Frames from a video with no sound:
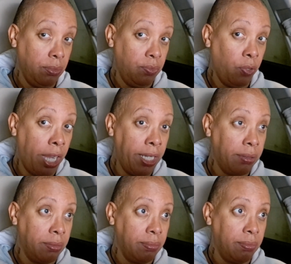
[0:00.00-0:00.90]
Right?
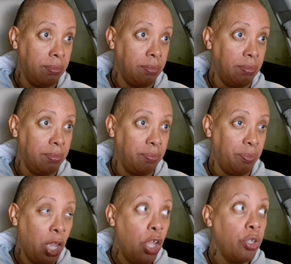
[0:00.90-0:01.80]

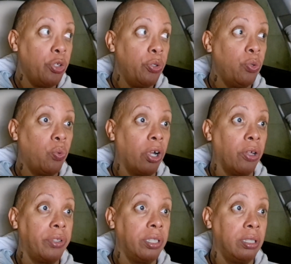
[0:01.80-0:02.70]
You
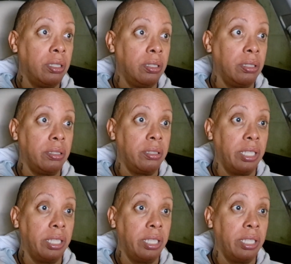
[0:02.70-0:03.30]
were the